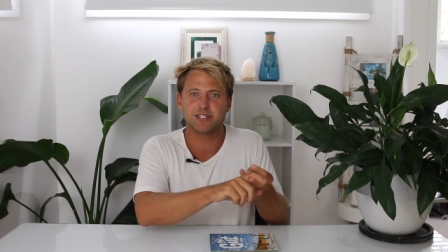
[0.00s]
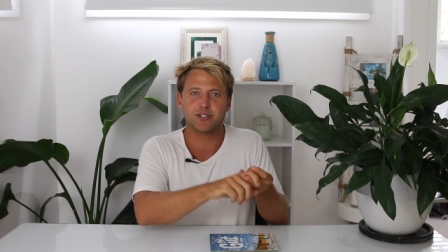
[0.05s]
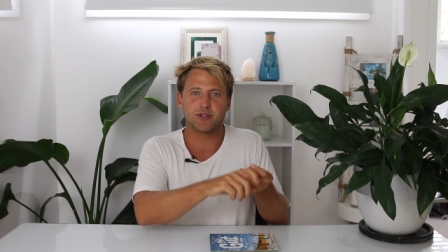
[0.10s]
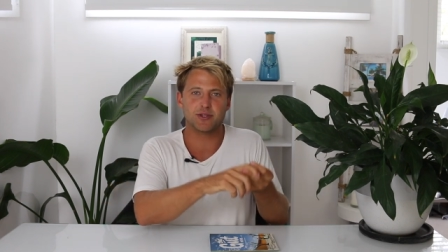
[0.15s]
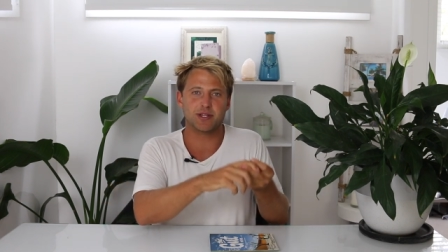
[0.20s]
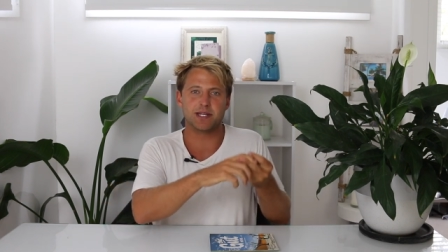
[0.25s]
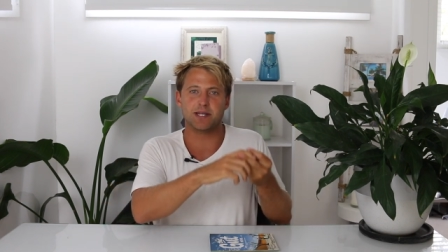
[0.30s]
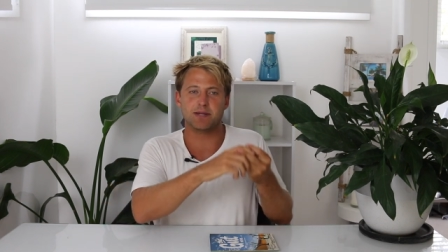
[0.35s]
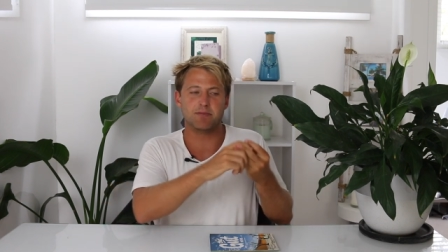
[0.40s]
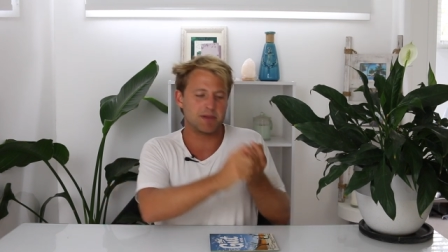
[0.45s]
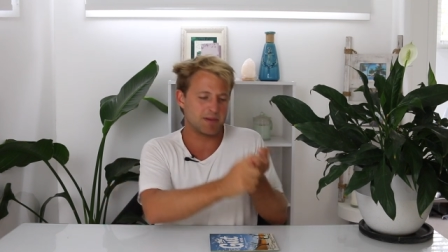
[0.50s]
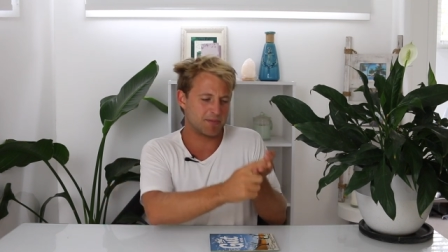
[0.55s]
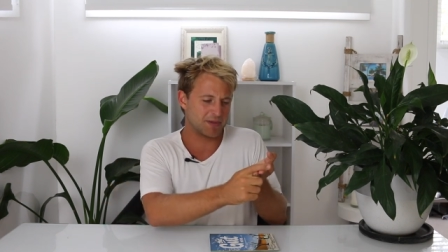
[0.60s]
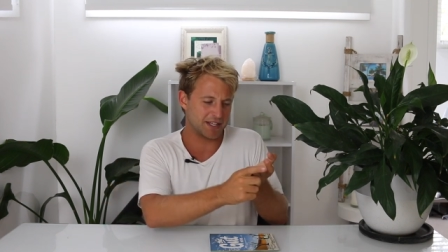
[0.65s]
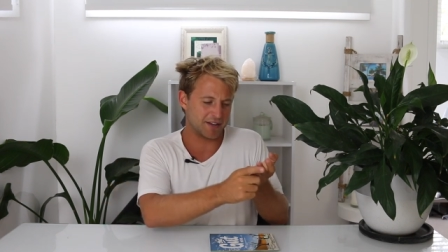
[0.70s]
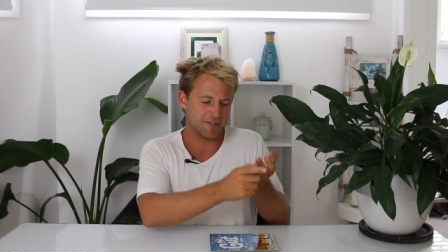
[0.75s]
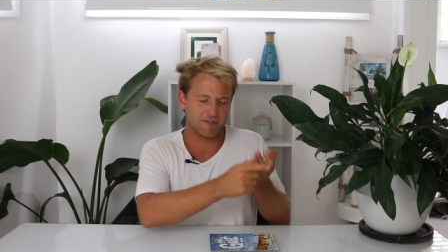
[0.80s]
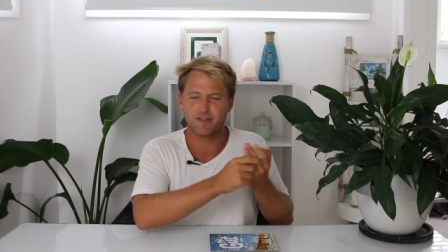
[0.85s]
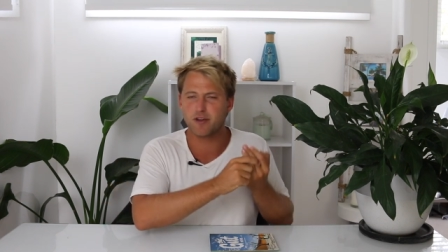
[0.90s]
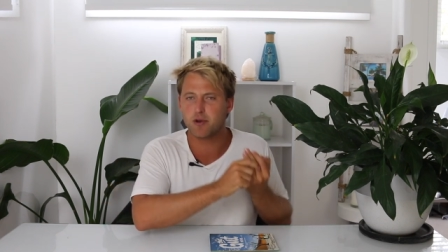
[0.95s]
to the
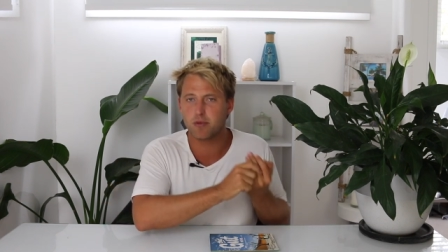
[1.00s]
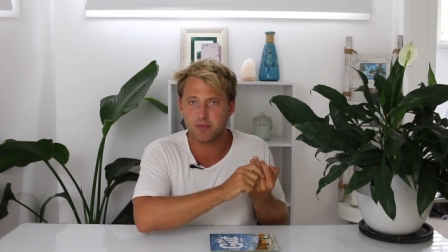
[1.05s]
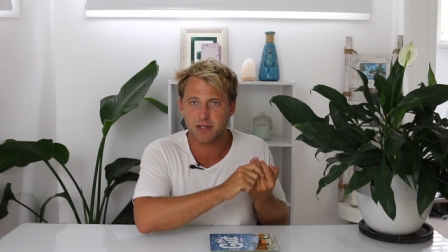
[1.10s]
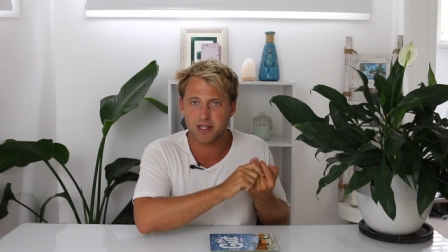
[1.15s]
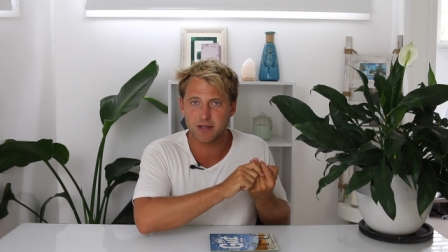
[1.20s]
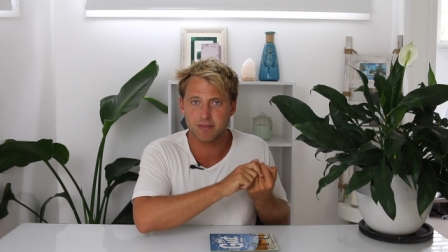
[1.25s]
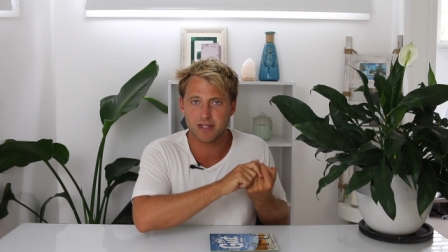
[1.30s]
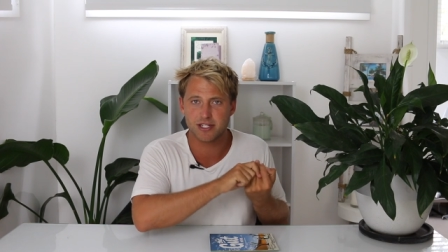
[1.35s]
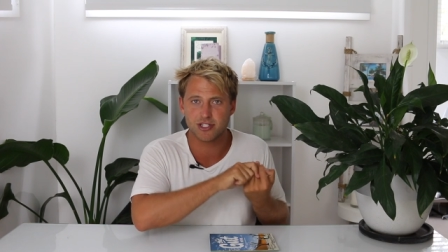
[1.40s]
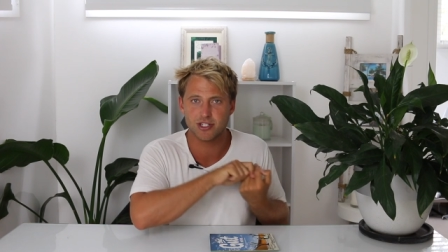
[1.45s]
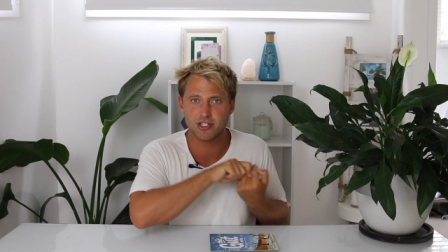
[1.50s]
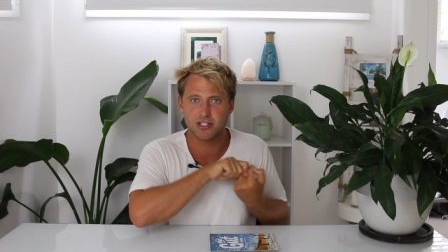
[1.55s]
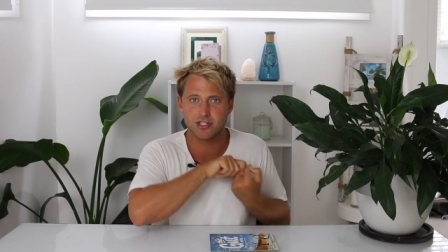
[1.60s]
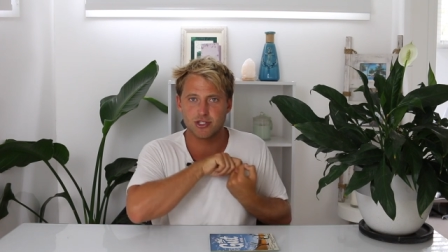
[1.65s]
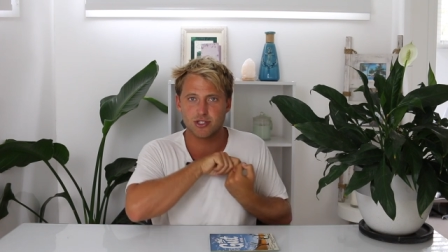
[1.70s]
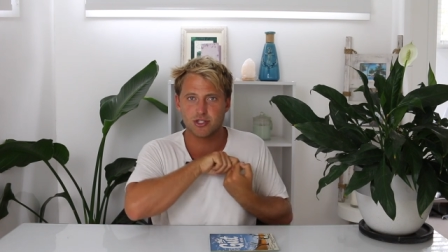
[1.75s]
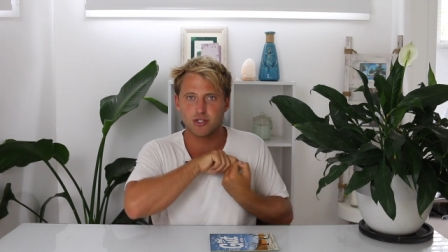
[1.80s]
Namibian Film Commission,